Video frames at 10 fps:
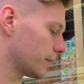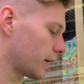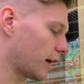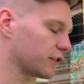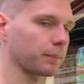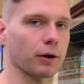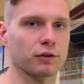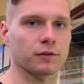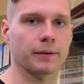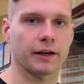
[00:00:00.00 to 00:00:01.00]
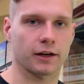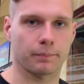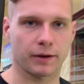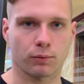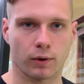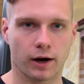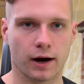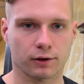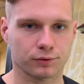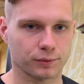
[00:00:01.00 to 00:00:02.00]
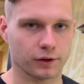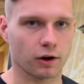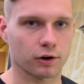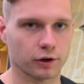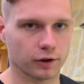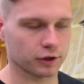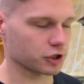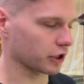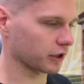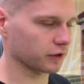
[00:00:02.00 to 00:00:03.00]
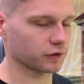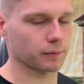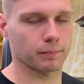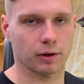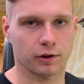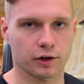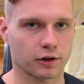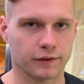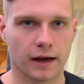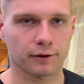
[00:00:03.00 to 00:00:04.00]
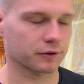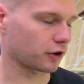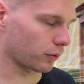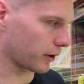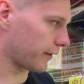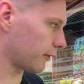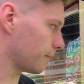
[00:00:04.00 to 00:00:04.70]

as opposed to being in a big warehouse with 100 other chickens, or 1 million, or 1,000, or whatever.